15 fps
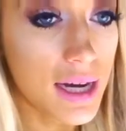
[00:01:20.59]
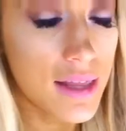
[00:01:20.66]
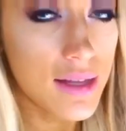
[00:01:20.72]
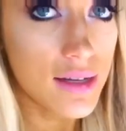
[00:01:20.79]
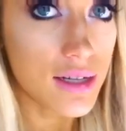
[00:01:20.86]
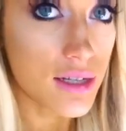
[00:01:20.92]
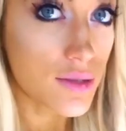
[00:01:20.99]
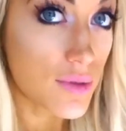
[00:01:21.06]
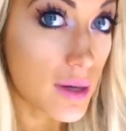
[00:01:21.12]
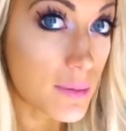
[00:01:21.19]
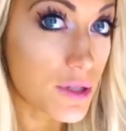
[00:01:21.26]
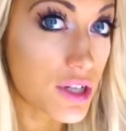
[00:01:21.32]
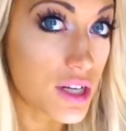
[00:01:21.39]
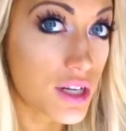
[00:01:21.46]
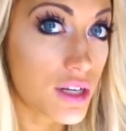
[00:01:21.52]
the
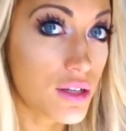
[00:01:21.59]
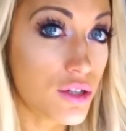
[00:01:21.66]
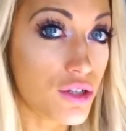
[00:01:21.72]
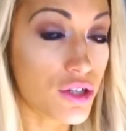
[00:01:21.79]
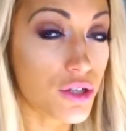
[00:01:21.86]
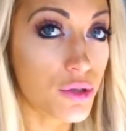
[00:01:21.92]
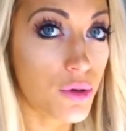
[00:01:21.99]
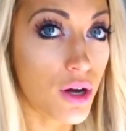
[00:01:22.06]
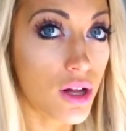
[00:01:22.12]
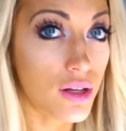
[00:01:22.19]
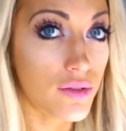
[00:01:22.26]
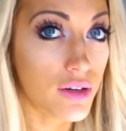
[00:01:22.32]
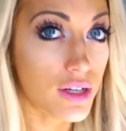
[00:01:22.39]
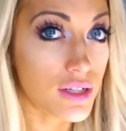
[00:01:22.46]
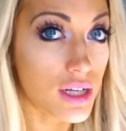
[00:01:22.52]
disruption to all of
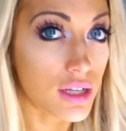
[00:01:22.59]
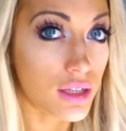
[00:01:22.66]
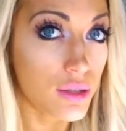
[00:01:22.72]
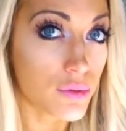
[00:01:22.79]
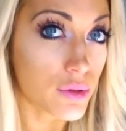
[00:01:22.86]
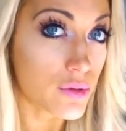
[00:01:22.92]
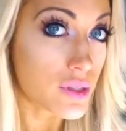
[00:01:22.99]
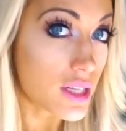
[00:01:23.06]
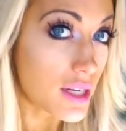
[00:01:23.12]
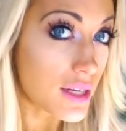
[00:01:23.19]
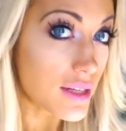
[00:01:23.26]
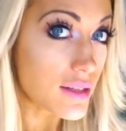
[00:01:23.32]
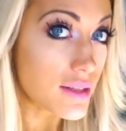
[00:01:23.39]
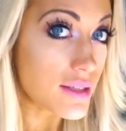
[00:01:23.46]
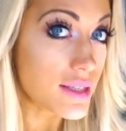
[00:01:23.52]
our daily
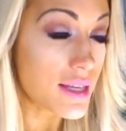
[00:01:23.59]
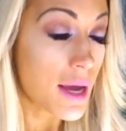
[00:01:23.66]
routines.